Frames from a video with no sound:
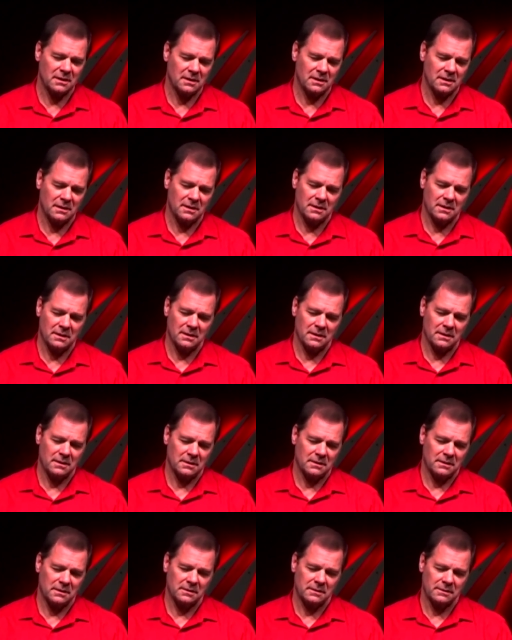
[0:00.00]

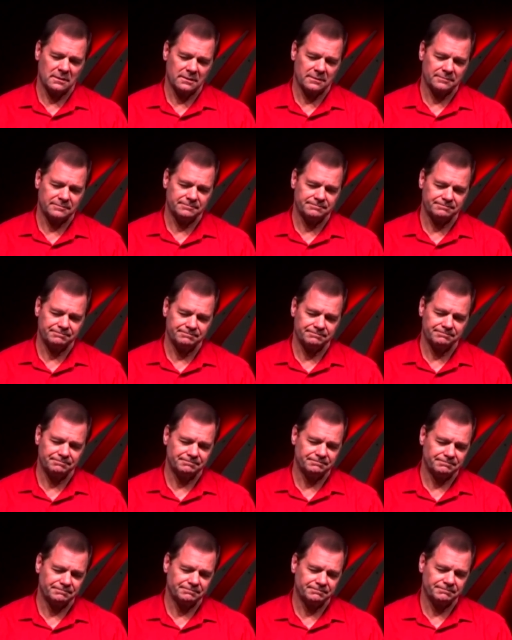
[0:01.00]

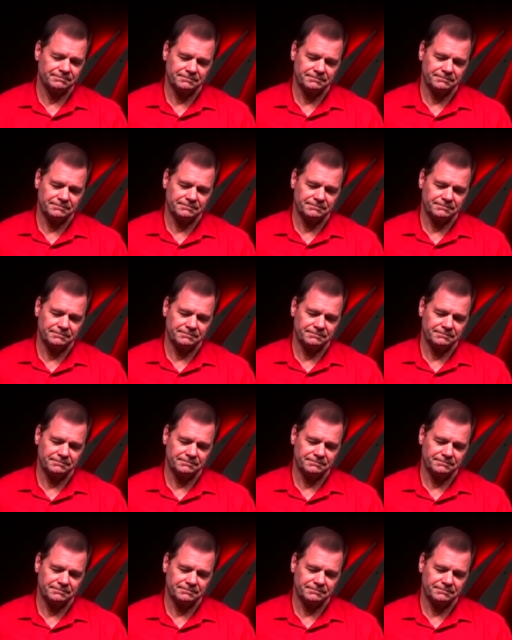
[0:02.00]
[no speech]